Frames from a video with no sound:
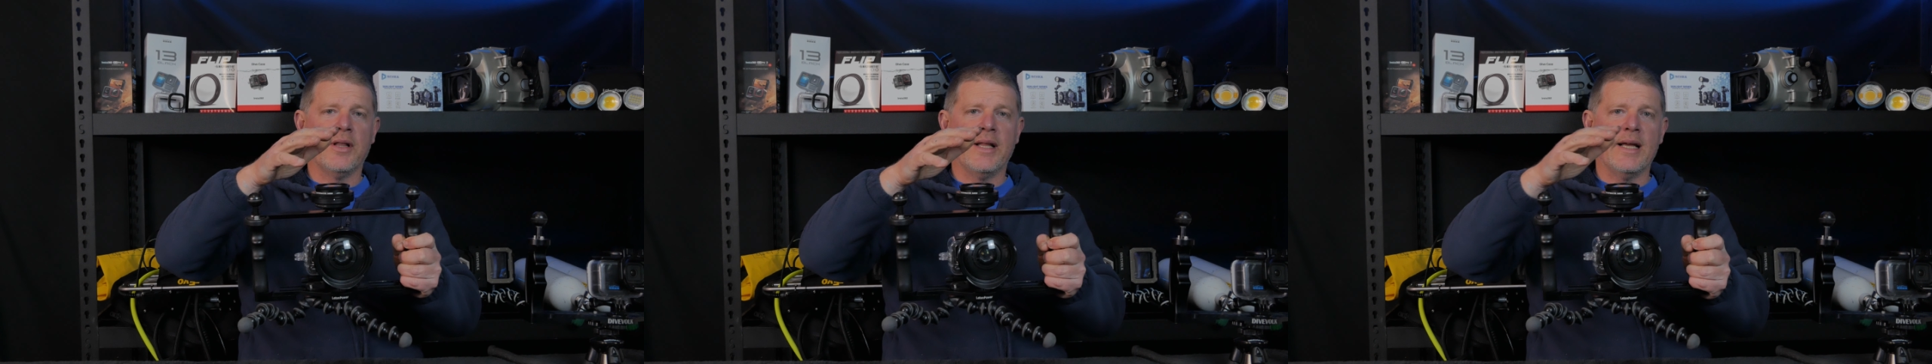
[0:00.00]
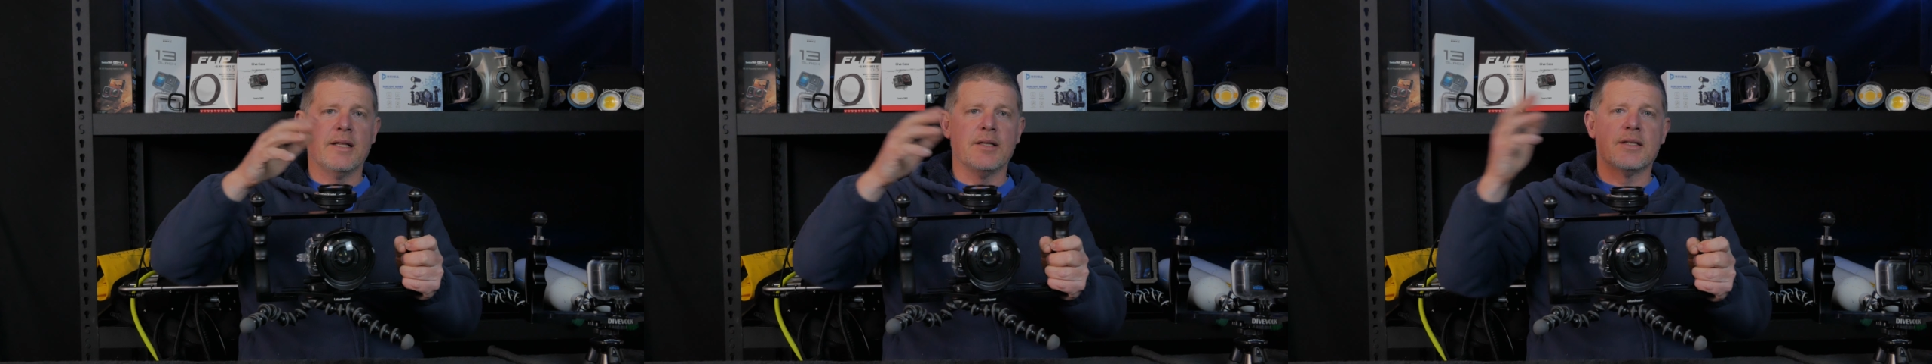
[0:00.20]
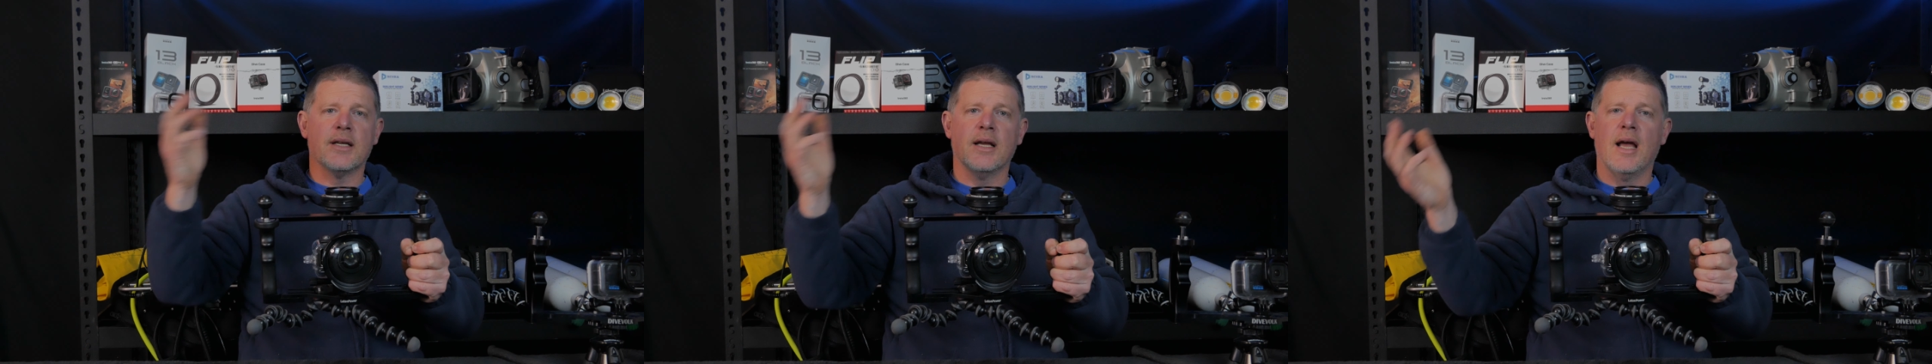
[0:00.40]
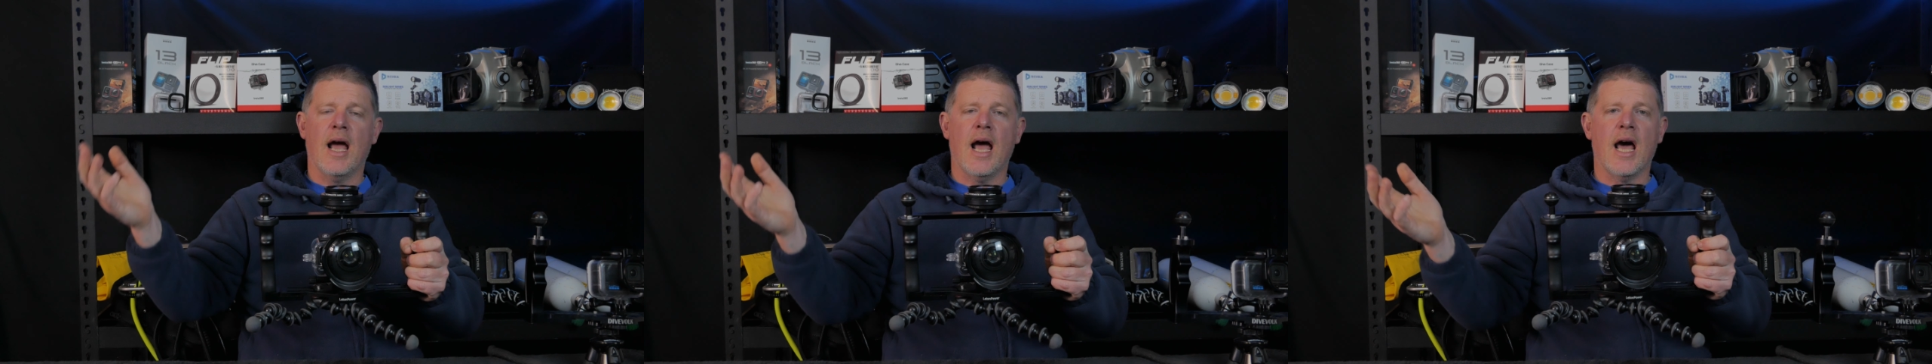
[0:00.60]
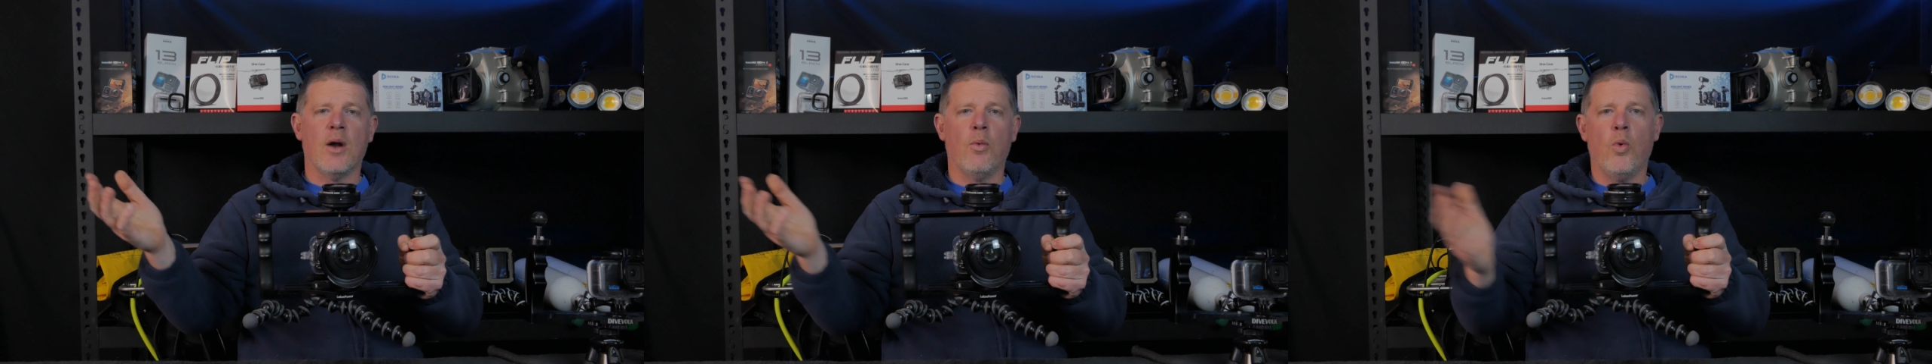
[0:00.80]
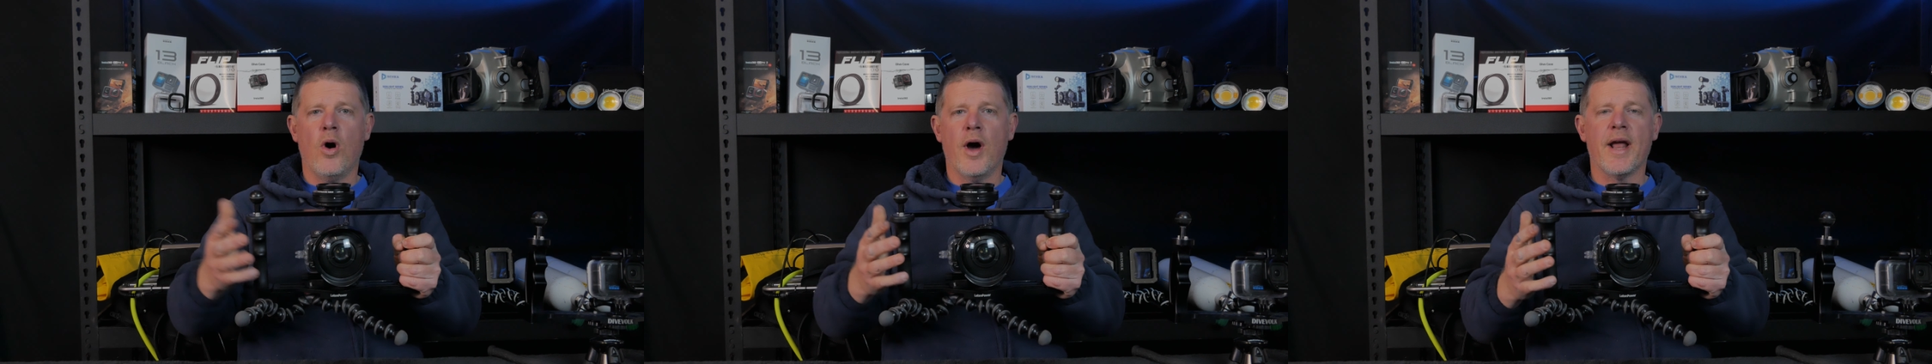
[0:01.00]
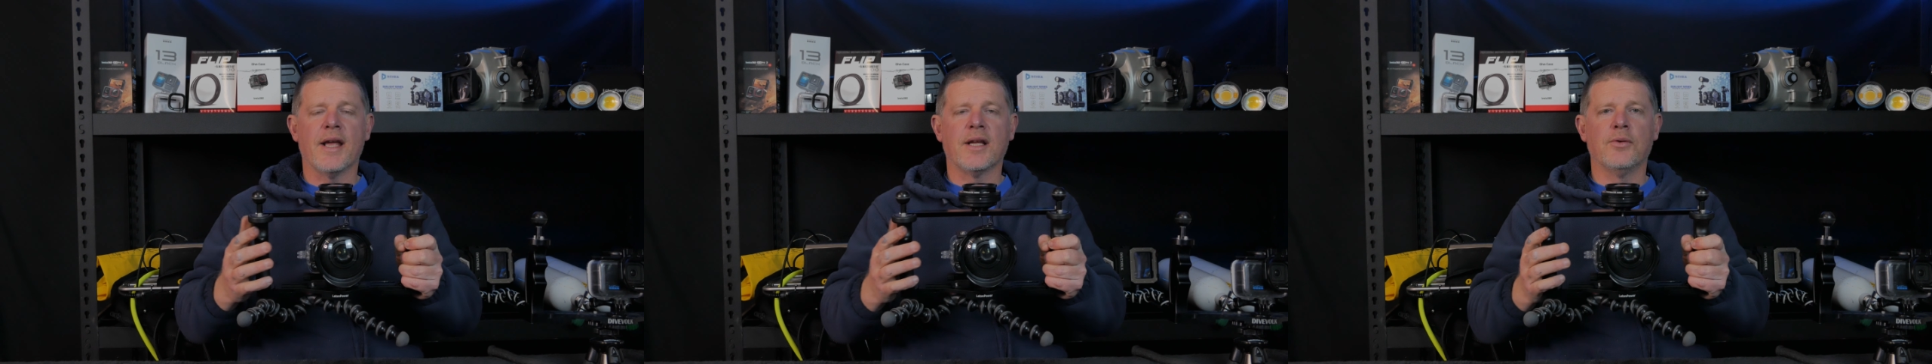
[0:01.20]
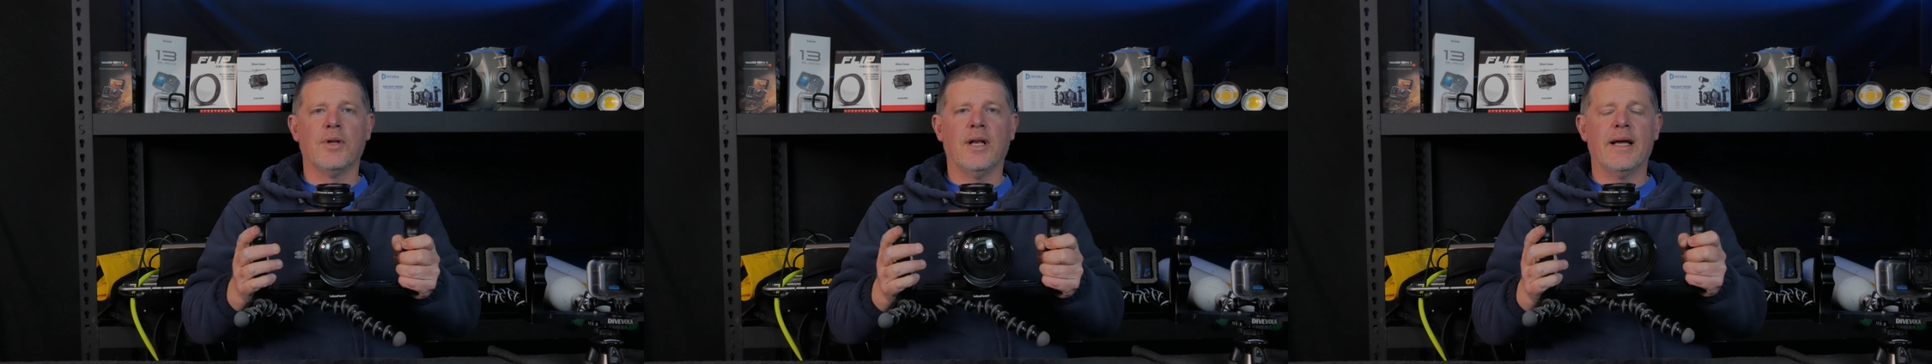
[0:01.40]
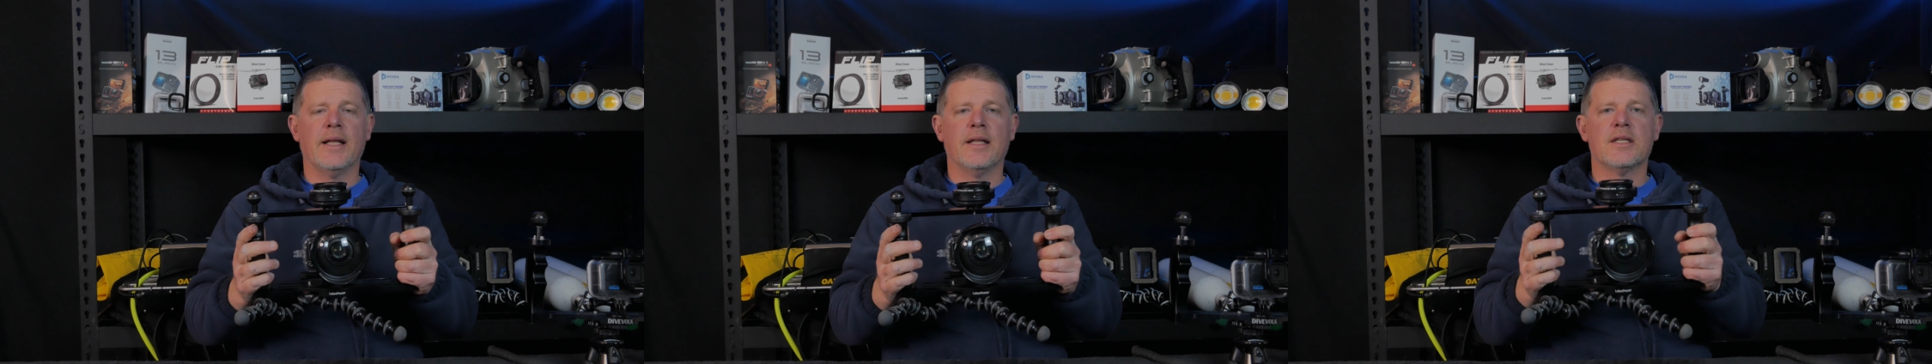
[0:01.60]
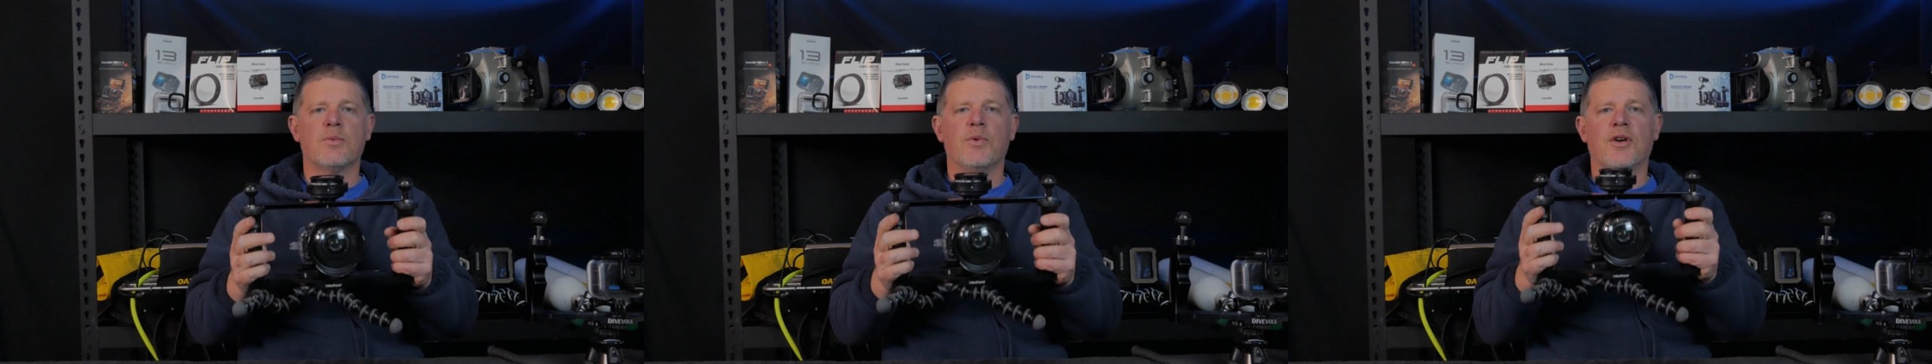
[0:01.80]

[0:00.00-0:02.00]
lens and a wide-angled lens.